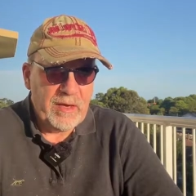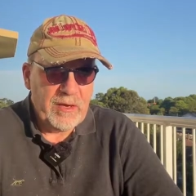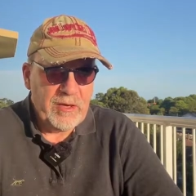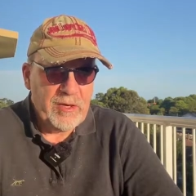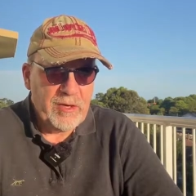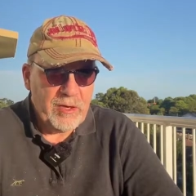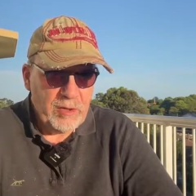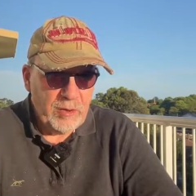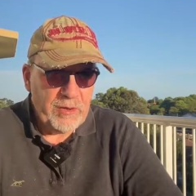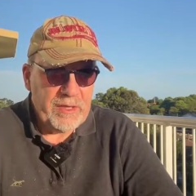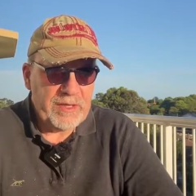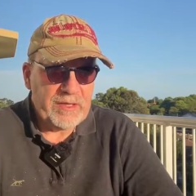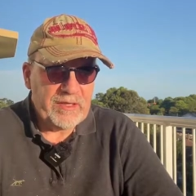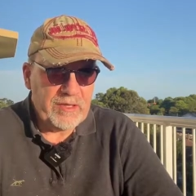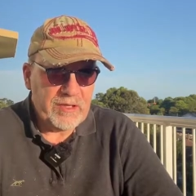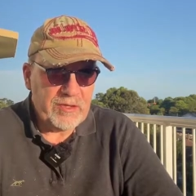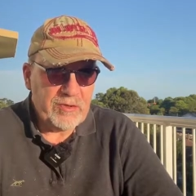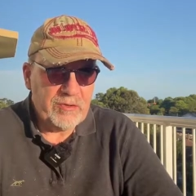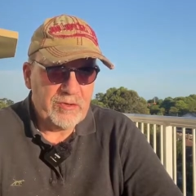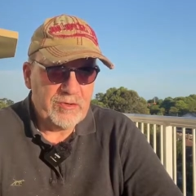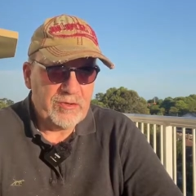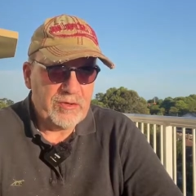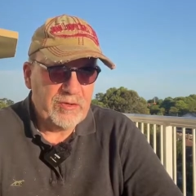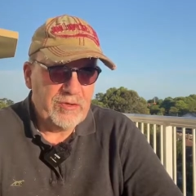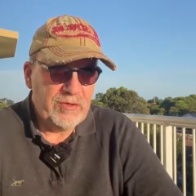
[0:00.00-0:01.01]
knowing that
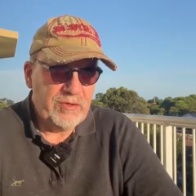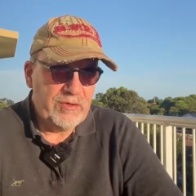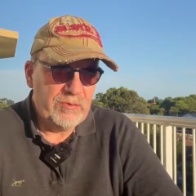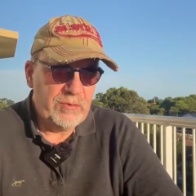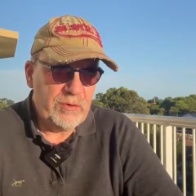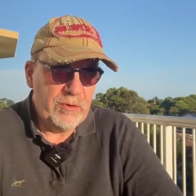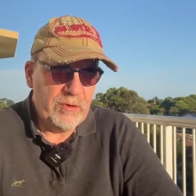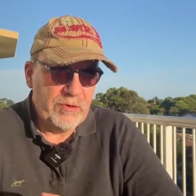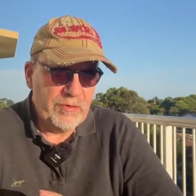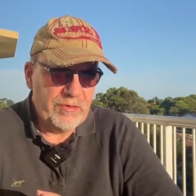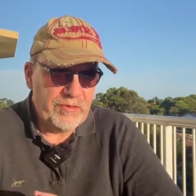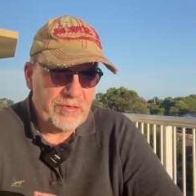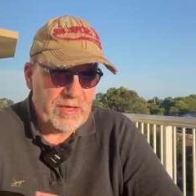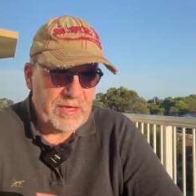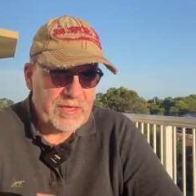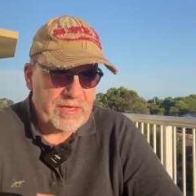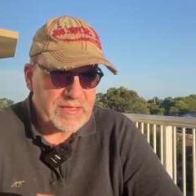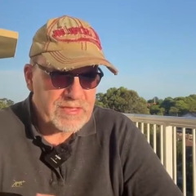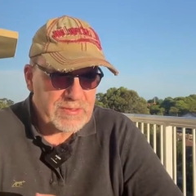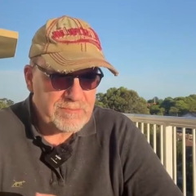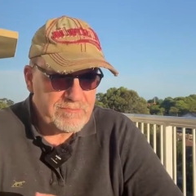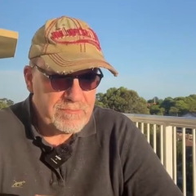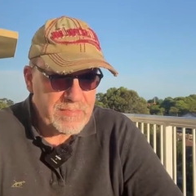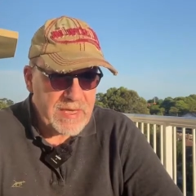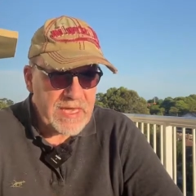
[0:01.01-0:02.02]
God can do all
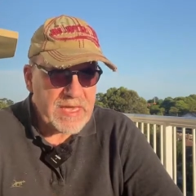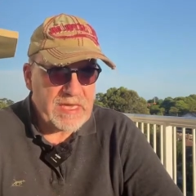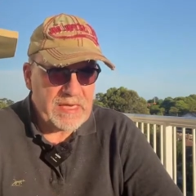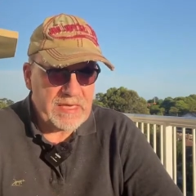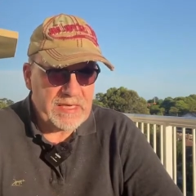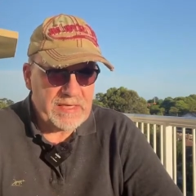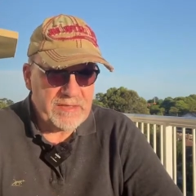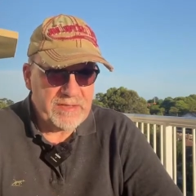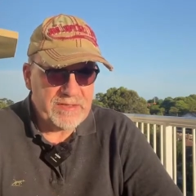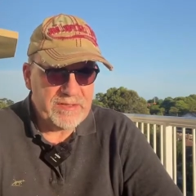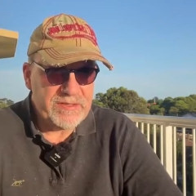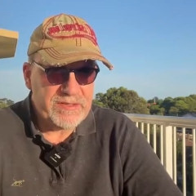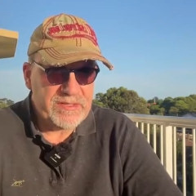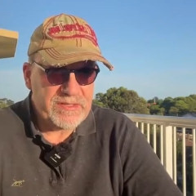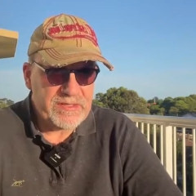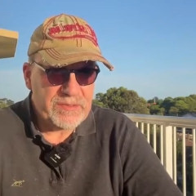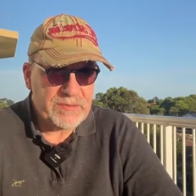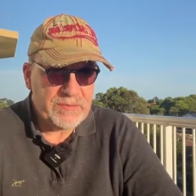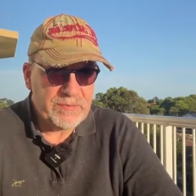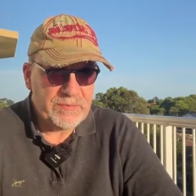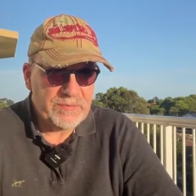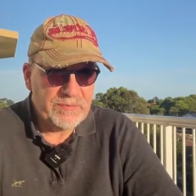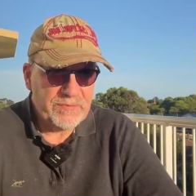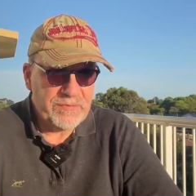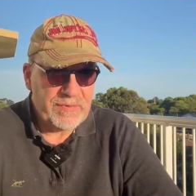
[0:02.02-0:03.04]
things
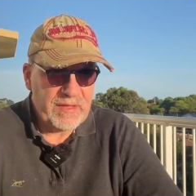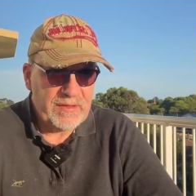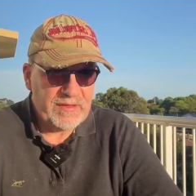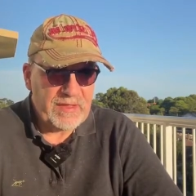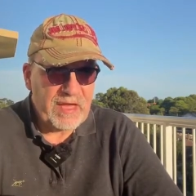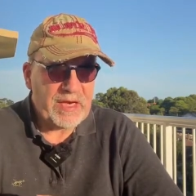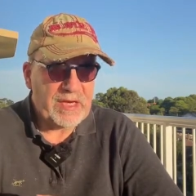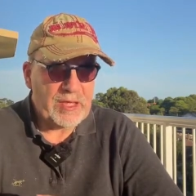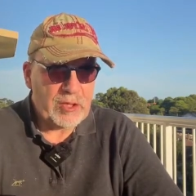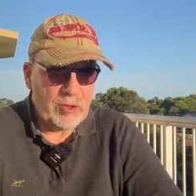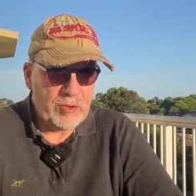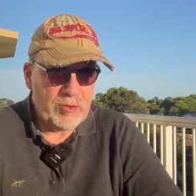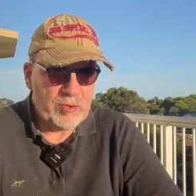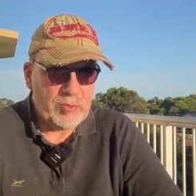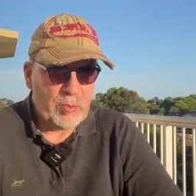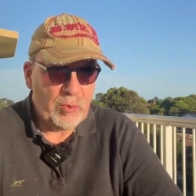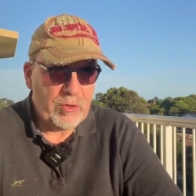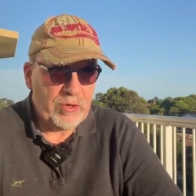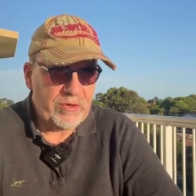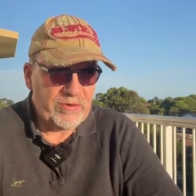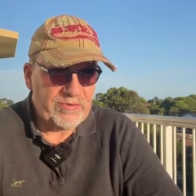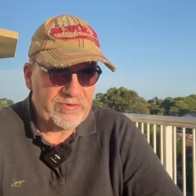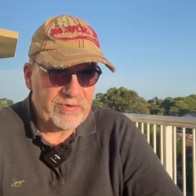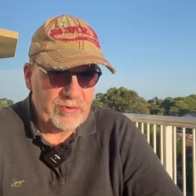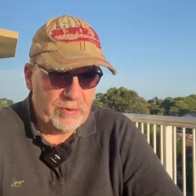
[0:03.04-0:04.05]
means that God
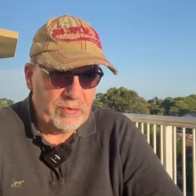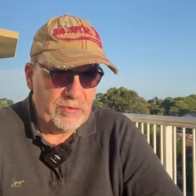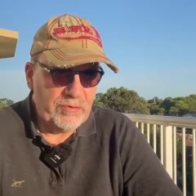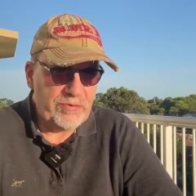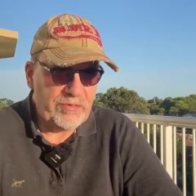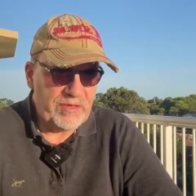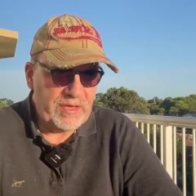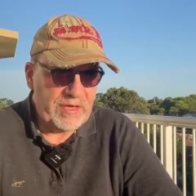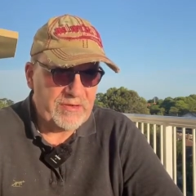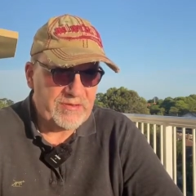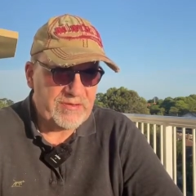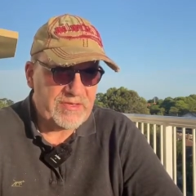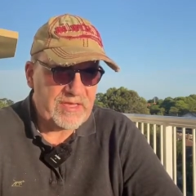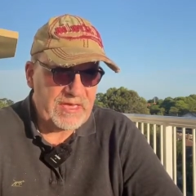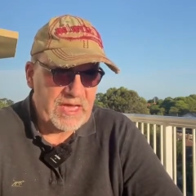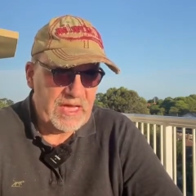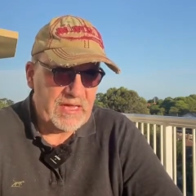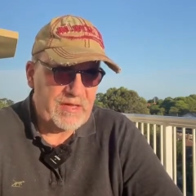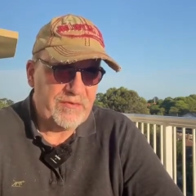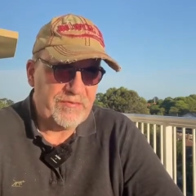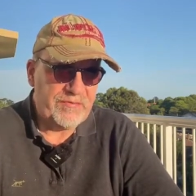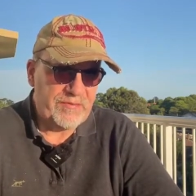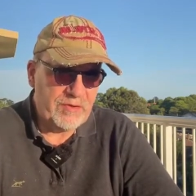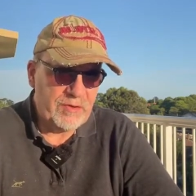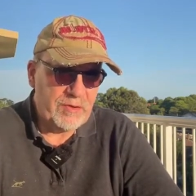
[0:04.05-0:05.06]
works all things
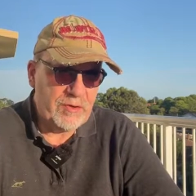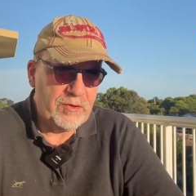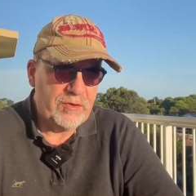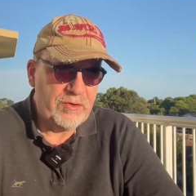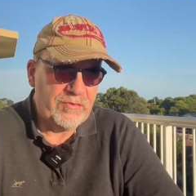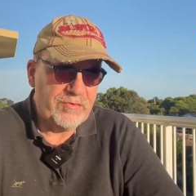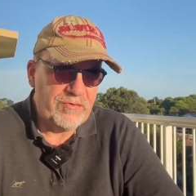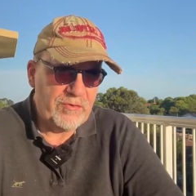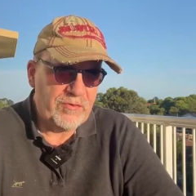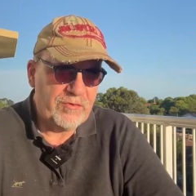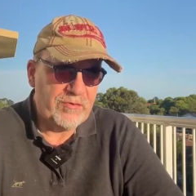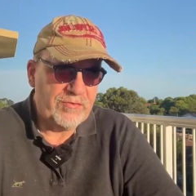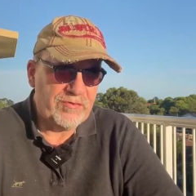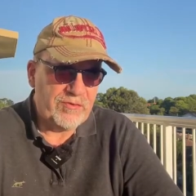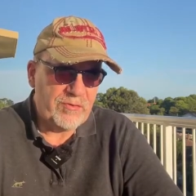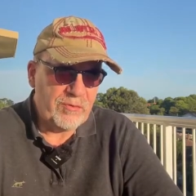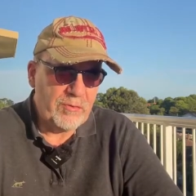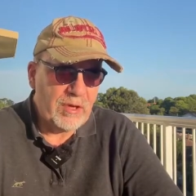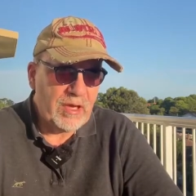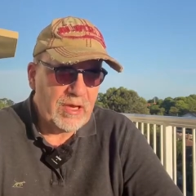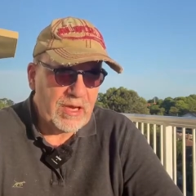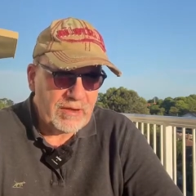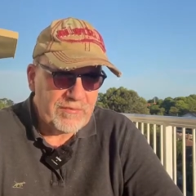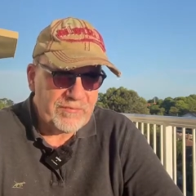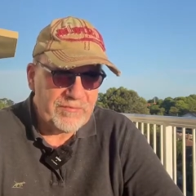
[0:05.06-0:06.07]
together for the good of those who
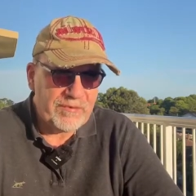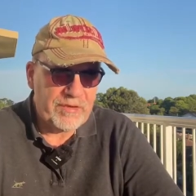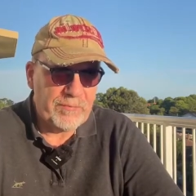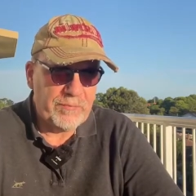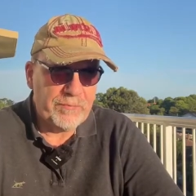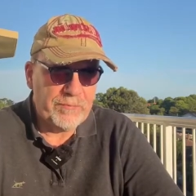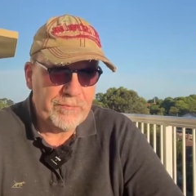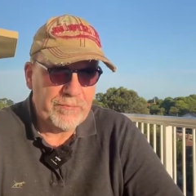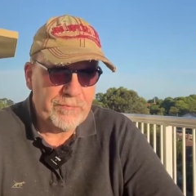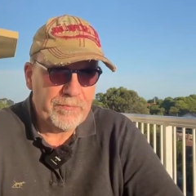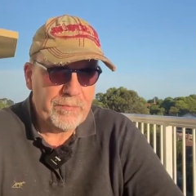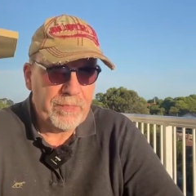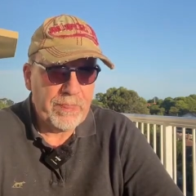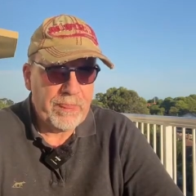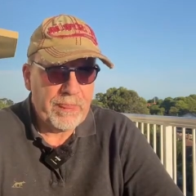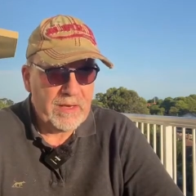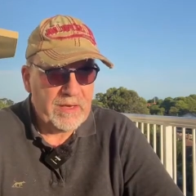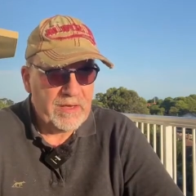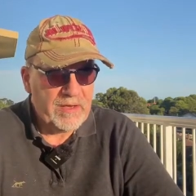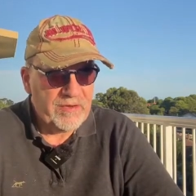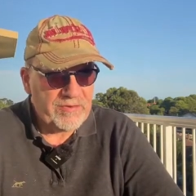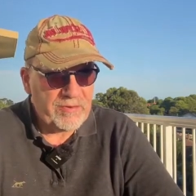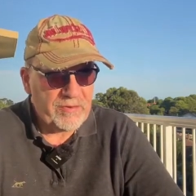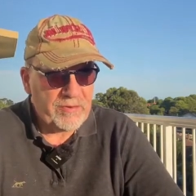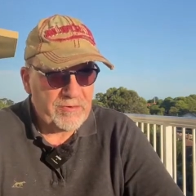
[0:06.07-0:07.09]
love him.
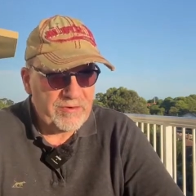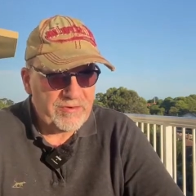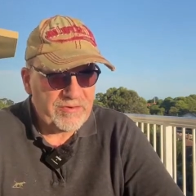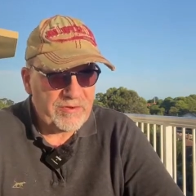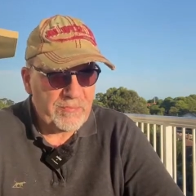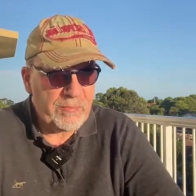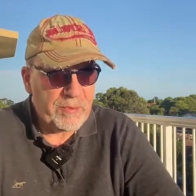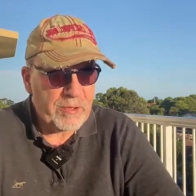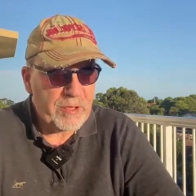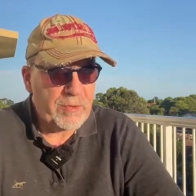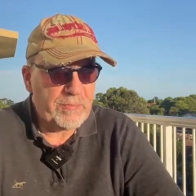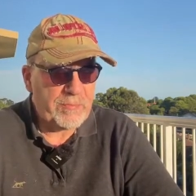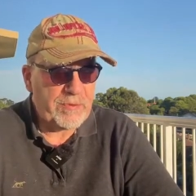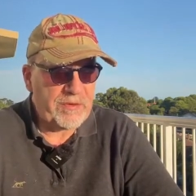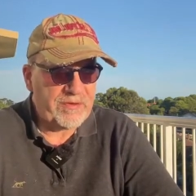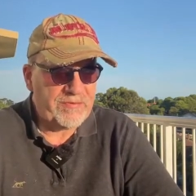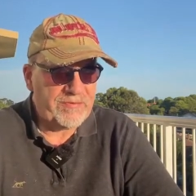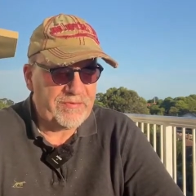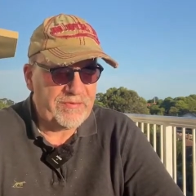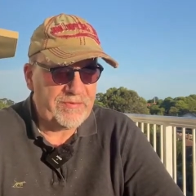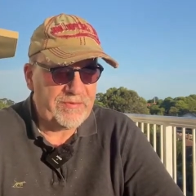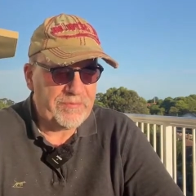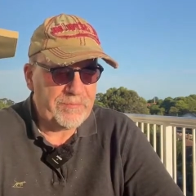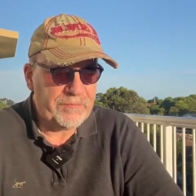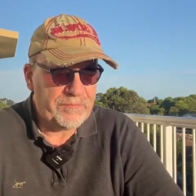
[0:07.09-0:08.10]
So there is a
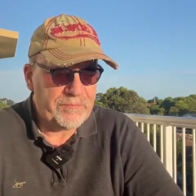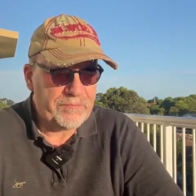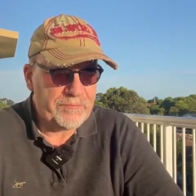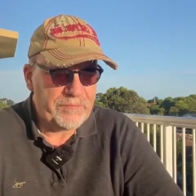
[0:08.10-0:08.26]
purpose.